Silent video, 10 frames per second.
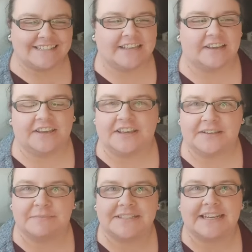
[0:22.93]
So
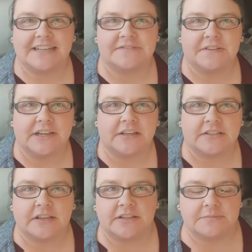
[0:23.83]
today's video
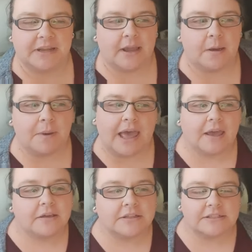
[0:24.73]
is going to be
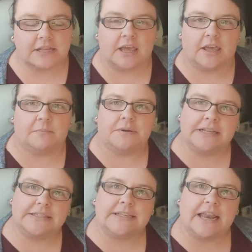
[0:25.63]
about
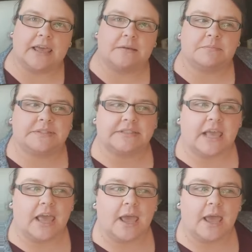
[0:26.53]
Lisa Lam's